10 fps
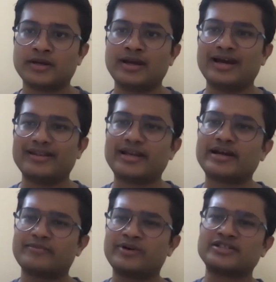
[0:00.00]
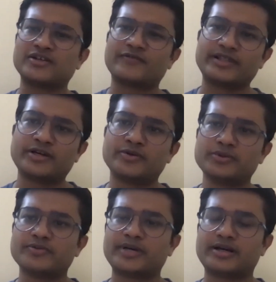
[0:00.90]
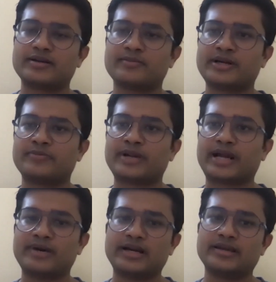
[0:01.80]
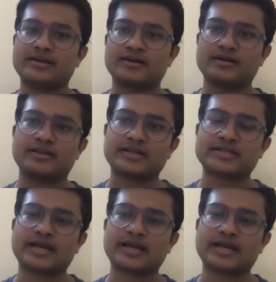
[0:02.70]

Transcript: And there are tons of other tools, but primarily this.